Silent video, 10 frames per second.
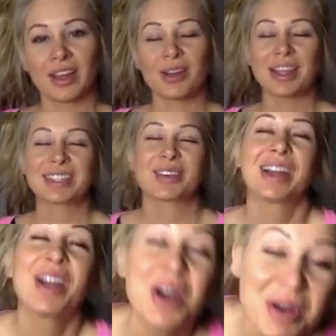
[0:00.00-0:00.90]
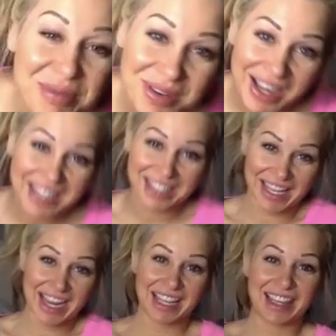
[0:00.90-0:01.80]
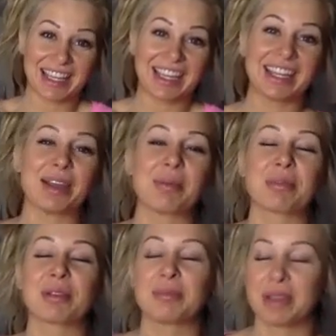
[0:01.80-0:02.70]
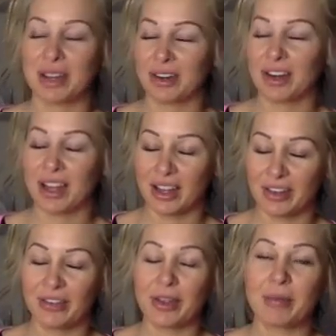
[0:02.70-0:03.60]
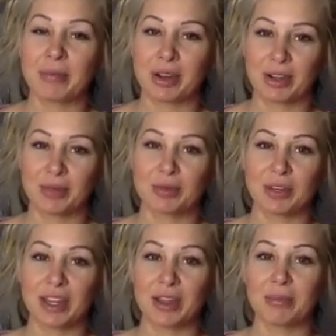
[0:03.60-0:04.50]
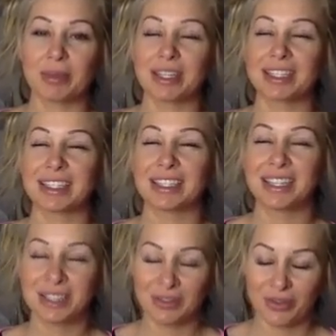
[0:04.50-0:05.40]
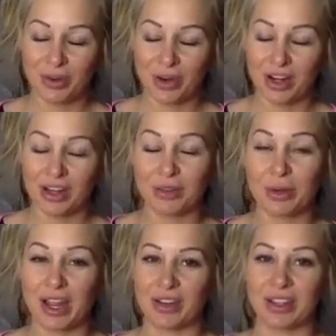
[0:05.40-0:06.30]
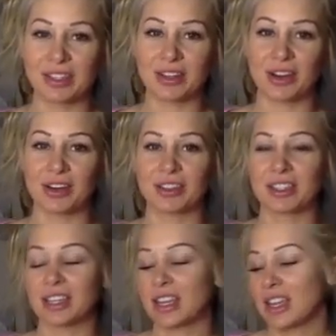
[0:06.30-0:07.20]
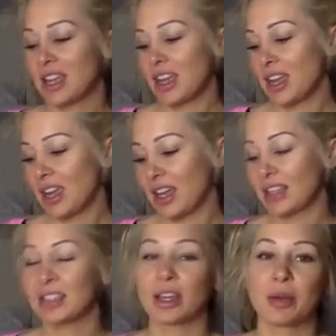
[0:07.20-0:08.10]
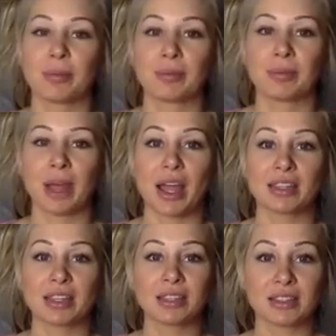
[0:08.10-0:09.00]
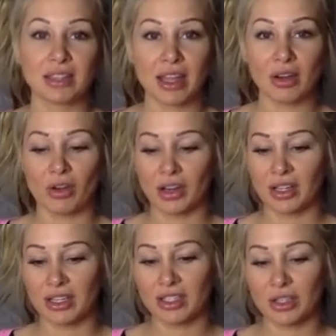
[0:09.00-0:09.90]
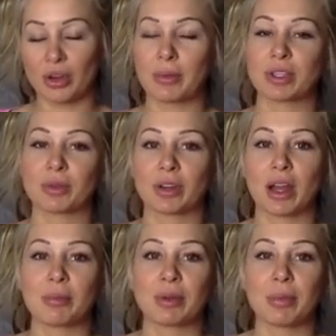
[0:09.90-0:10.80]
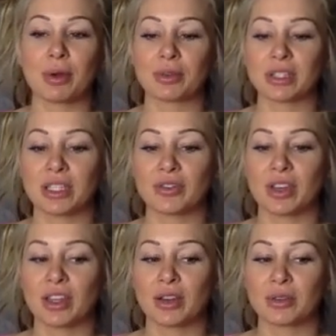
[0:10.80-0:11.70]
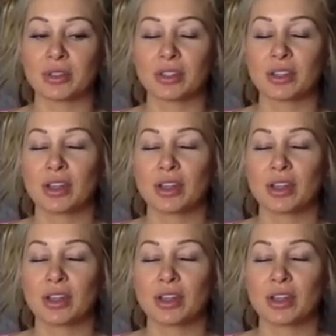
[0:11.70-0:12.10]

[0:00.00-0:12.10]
Okay, so I hope you guys like the premiere of Marriage Bootcamp Season 4 Reality Stars. And as I said on Instagram and Twitter, I'm going to post these videos